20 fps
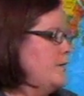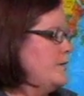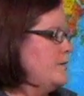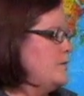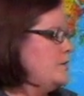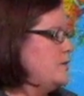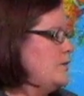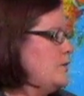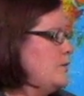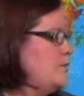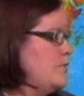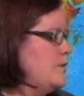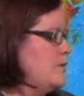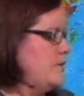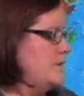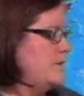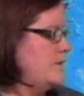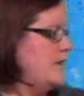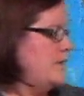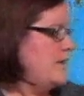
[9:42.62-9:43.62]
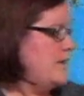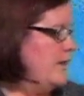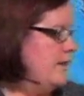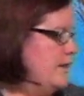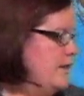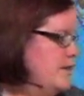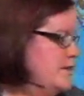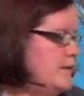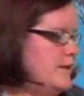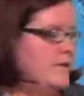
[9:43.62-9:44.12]
So when you say the
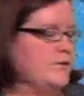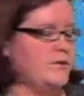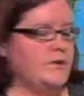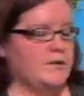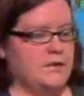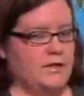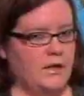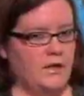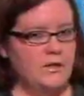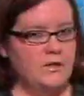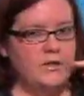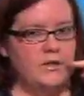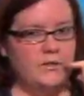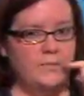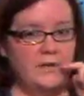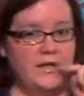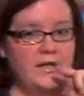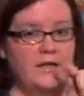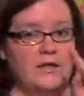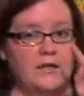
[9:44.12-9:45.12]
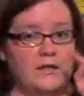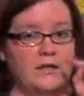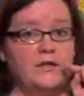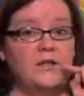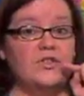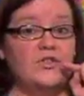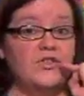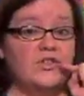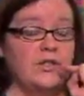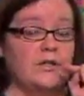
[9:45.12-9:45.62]
L sound, your tongue should be hitting
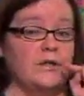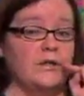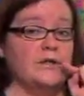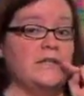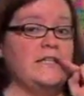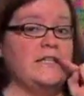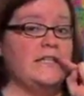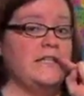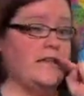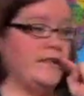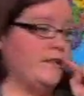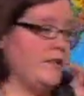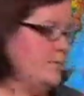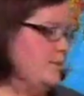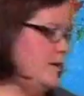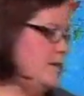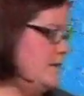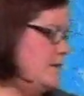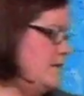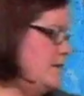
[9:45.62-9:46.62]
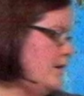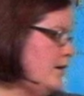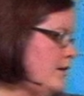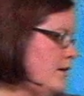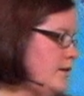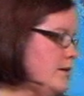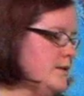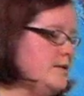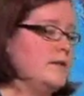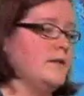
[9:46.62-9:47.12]
close to your teeth, whereas the
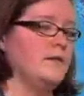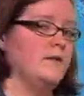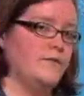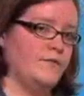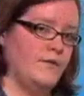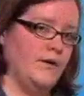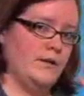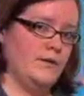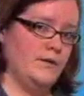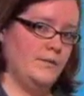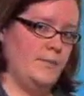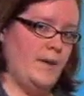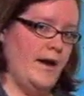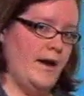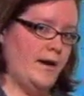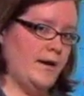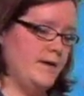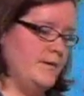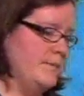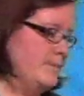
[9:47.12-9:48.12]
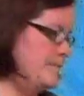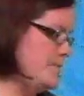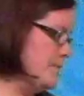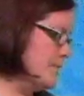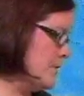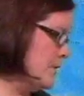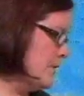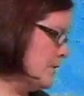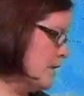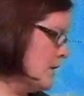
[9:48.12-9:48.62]
R is a little farther back.
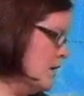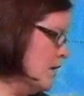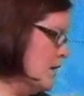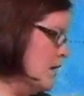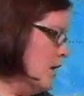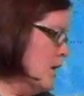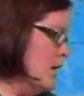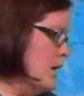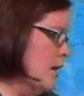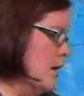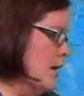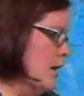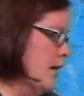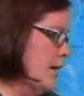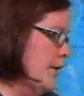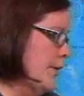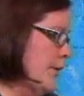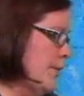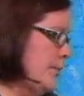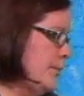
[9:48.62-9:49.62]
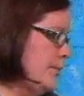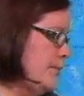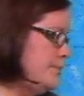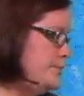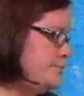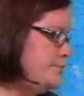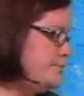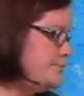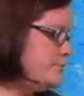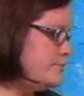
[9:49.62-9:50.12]
And
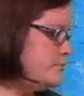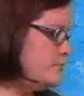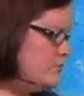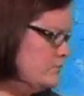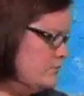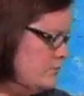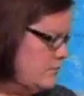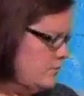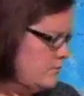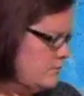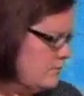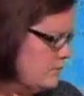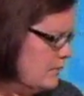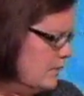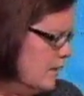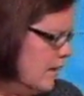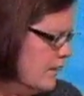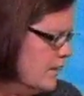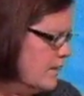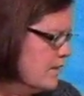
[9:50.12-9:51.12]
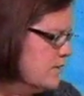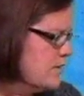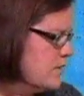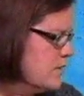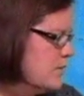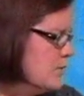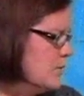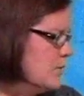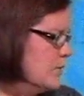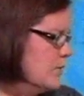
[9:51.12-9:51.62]

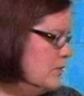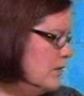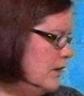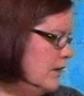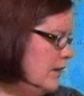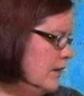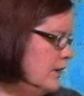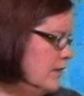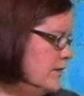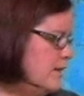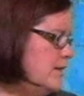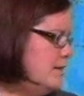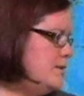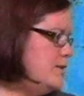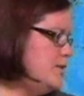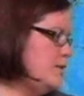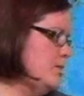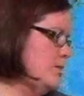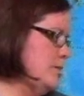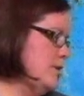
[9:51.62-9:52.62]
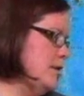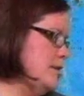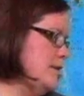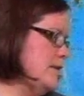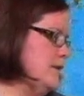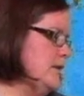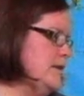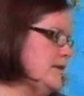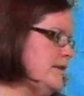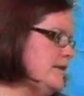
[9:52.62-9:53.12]
also these two words,
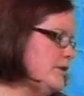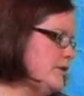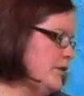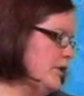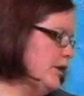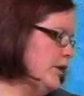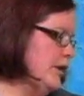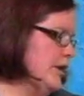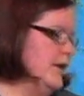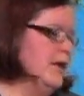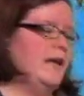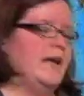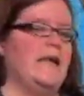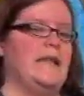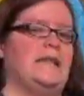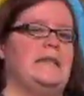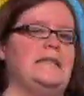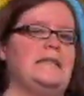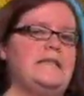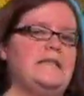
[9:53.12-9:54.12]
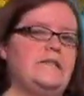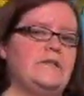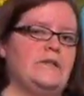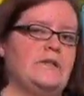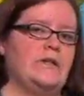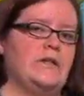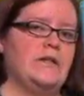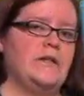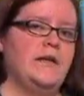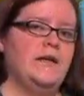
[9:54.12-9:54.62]
liter and
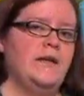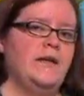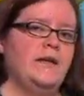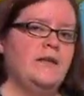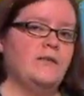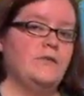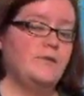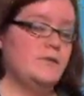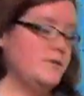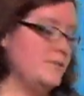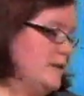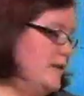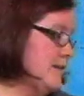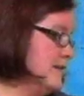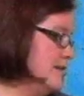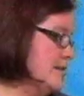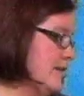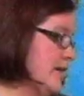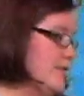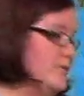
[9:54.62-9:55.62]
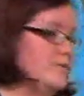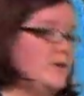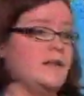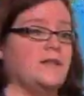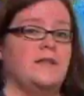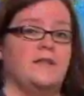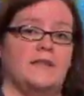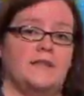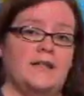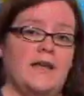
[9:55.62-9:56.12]
little, those might sound like
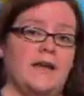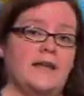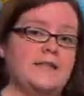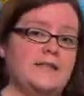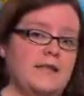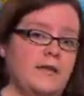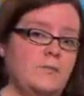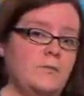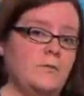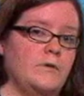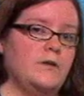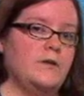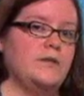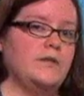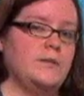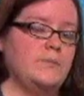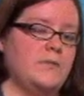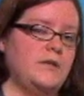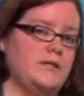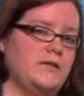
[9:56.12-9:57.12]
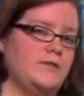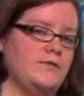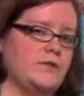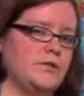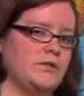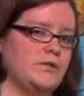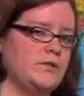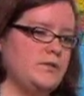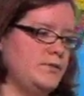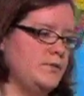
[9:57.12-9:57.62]
the exact same word to many of
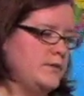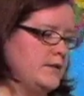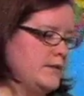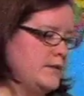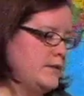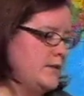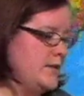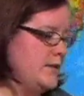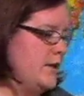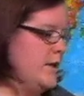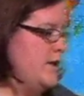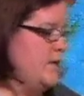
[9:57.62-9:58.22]
your students.